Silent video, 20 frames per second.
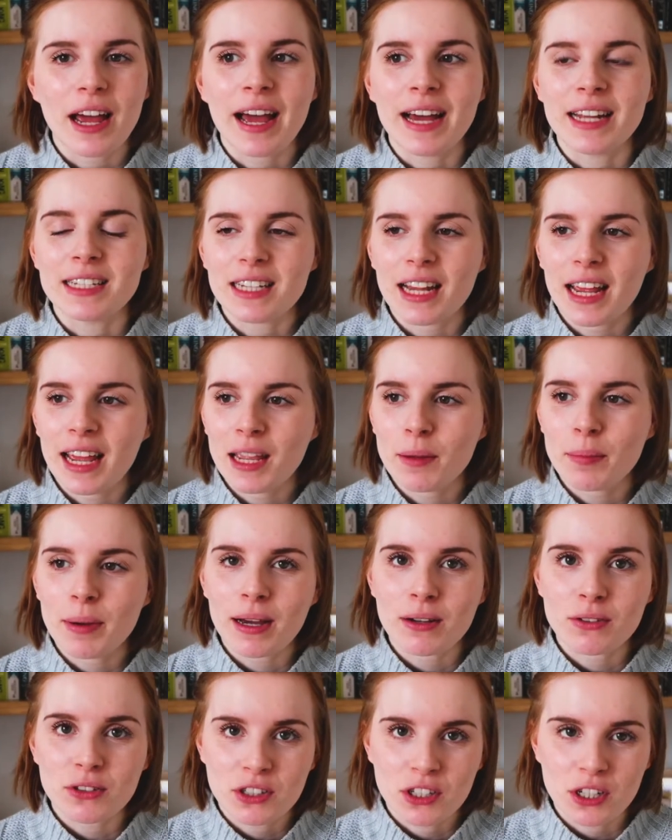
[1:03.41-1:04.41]
at 8
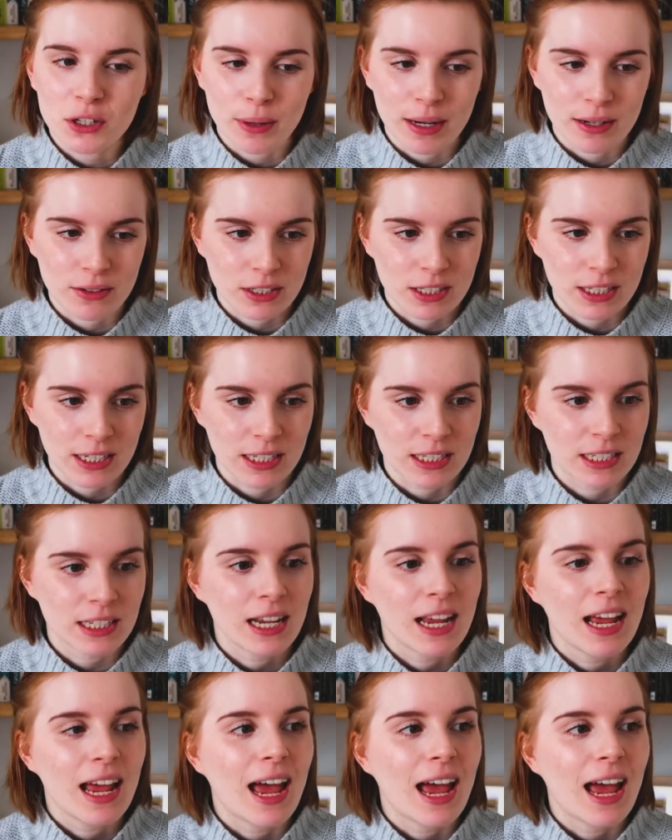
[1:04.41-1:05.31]
pounds, 2 ounces,